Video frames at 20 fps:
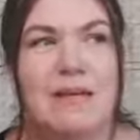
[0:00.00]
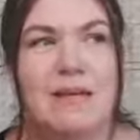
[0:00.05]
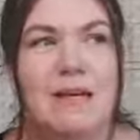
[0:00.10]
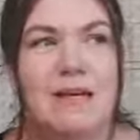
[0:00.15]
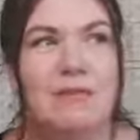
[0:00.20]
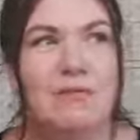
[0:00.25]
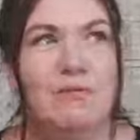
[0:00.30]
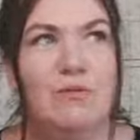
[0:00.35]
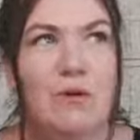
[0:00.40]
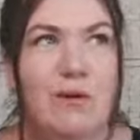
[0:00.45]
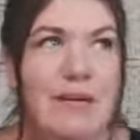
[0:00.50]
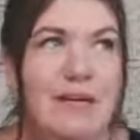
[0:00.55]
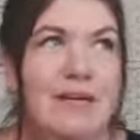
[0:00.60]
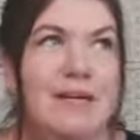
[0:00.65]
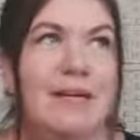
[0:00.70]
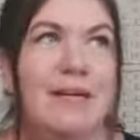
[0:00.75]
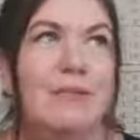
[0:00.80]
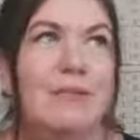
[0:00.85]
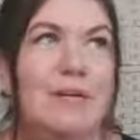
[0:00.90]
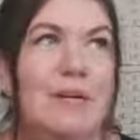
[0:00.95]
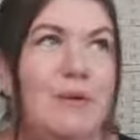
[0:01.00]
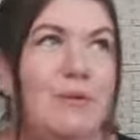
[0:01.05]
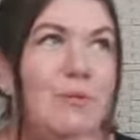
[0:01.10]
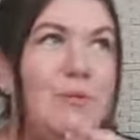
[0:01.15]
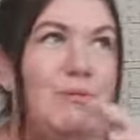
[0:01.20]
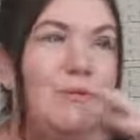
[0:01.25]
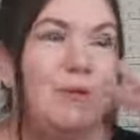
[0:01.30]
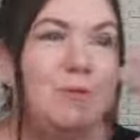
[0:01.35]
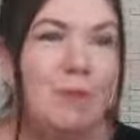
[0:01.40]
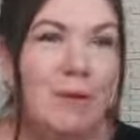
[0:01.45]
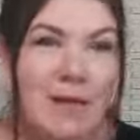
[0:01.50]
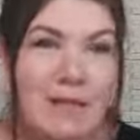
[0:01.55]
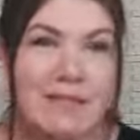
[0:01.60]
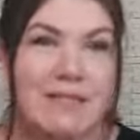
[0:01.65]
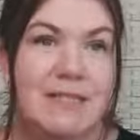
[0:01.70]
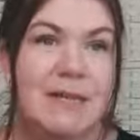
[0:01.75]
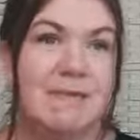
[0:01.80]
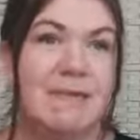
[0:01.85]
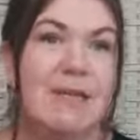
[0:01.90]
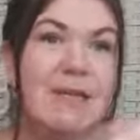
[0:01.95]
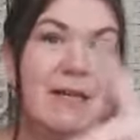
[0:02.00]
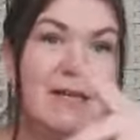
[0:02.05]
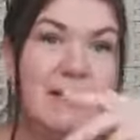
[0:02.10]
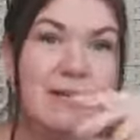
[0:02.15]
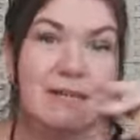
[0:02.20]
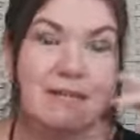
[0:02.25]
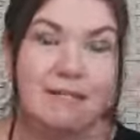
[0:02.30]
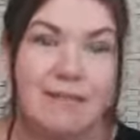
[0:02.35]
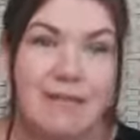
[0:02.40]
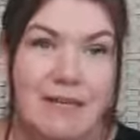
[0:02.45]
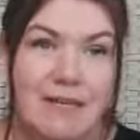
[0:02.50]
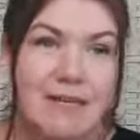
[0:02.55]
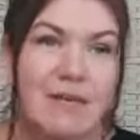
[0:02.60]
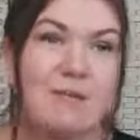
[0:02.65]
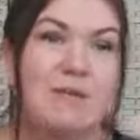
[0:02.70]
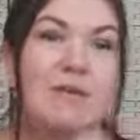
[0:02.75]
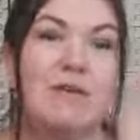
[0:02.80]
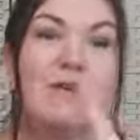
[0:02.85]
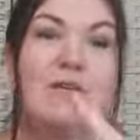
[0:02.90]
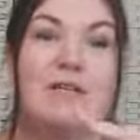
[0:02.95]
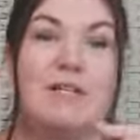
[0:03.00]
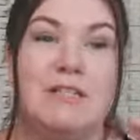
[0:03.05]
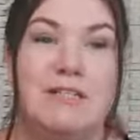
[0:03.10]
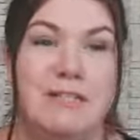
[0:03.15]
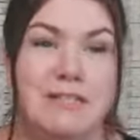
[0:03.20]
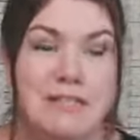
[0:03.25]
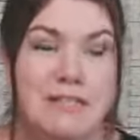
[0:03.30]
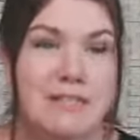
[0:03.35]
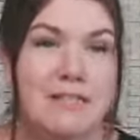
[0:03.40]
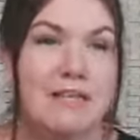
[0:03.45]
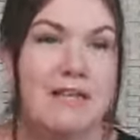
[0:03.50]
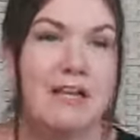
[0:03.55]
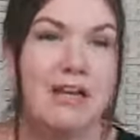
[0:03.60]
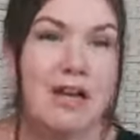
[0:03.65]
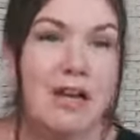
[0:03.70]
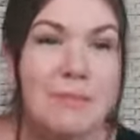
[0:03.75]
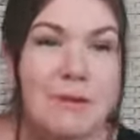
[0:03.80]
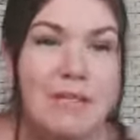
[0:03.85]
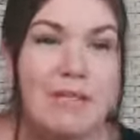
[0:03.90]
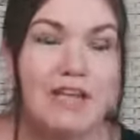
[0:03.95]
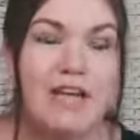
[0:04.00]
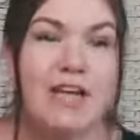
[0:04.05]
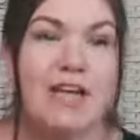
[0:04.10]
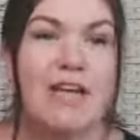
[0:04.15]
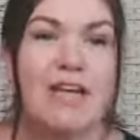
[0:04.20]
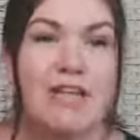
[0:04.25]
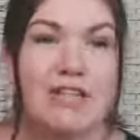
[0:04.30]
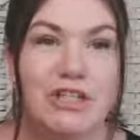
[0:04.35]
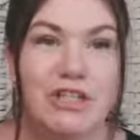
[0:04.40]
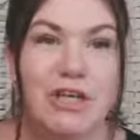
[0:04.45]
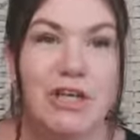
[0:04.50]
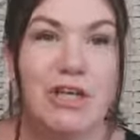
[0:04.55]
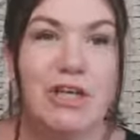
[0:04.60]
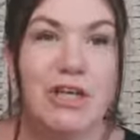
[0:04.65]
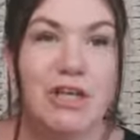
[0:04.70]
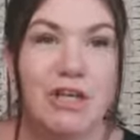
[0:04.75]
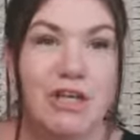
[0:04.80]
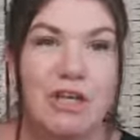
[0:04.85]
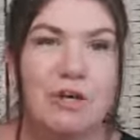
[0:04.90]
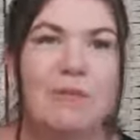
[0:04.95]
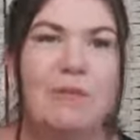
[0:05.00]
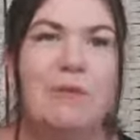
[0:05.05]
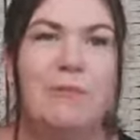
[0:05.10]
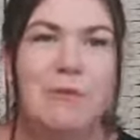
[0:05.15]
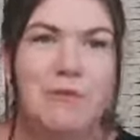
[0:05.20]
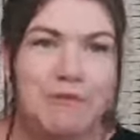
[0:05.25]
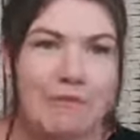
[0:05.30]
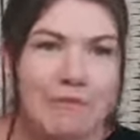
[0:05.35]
And right now, you know, what with the pandemic, economic crisis, climate change, you know, we are being